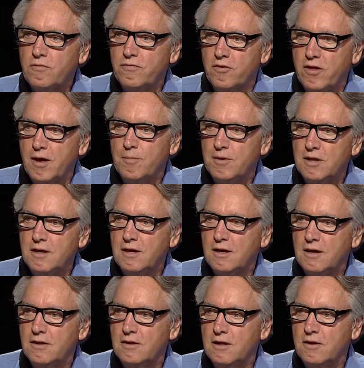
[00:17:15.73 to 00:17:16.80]
for them in
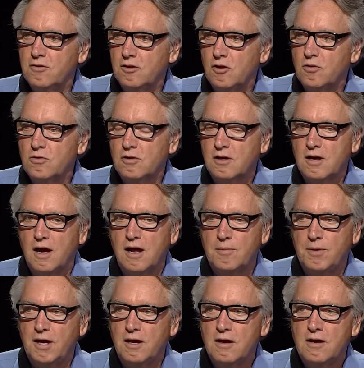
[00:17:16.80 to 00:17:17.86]
the local
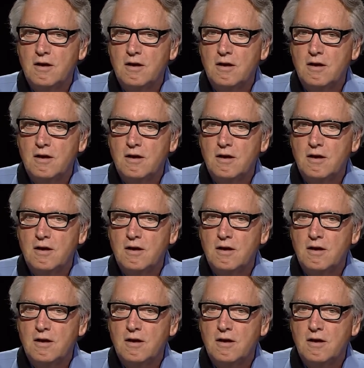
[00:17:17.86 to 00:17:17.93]
economy.